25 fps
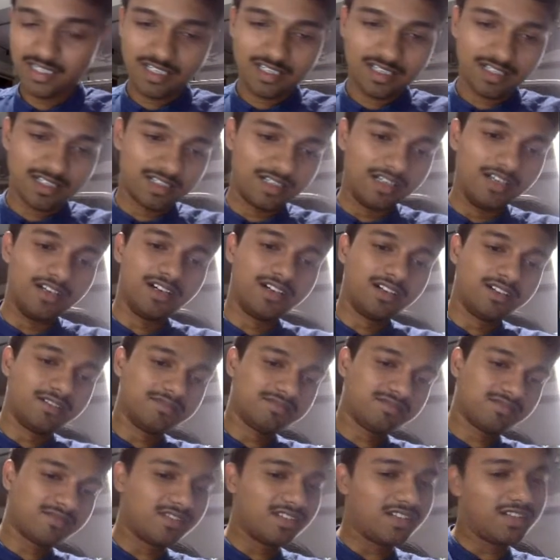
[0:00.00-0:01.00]

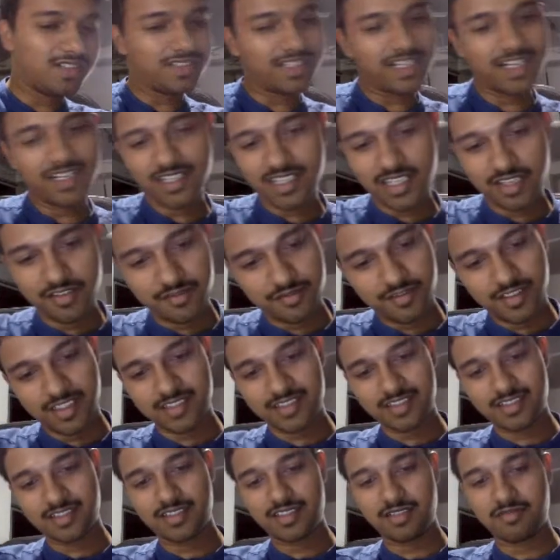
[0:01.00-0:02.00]
10 times
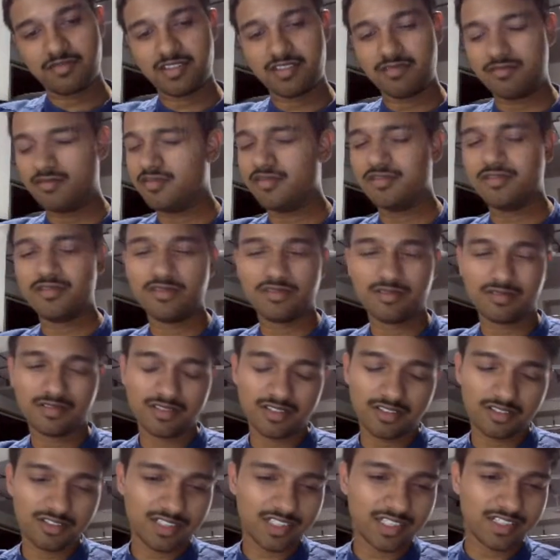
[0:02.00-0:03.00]
faster than manual, or
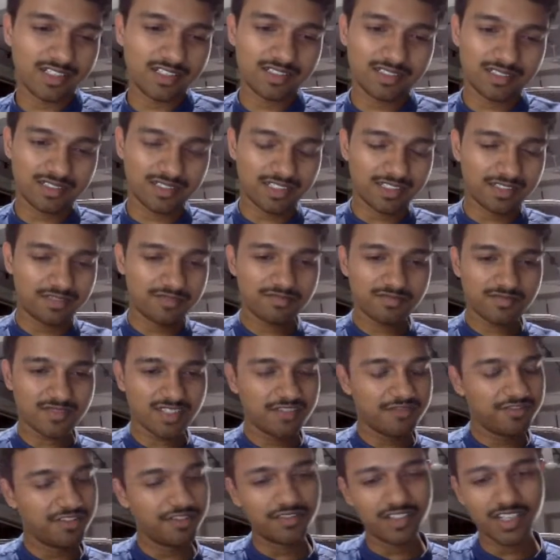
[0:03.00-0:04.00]
not 10, like
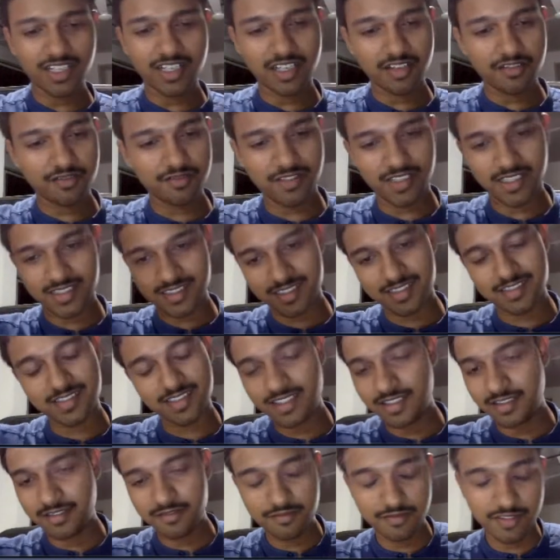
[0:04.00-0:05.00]
50 times faster.
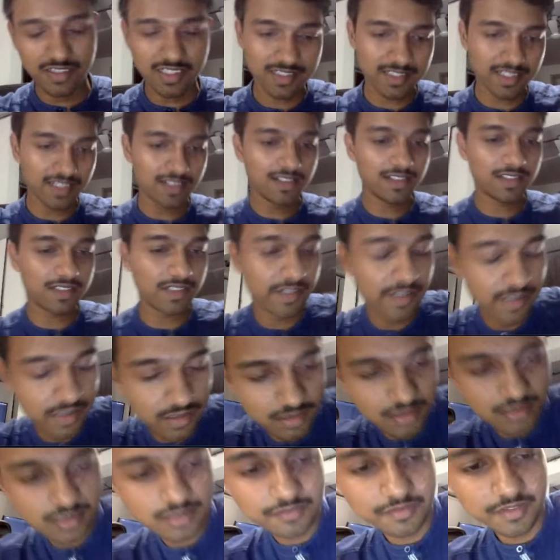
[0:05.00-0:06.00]
Still, with a single thread,
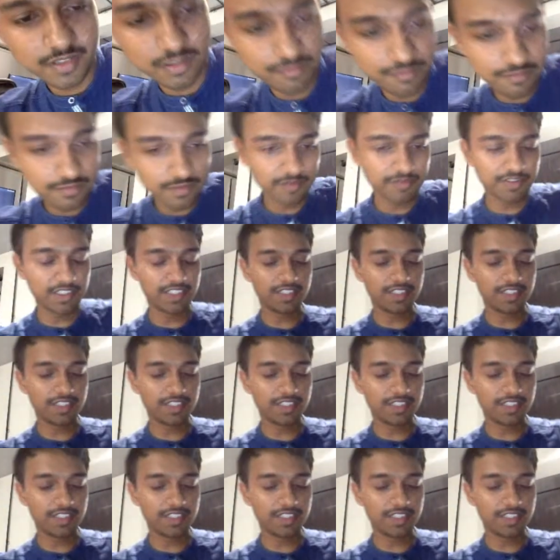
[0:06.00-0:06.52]
it is 50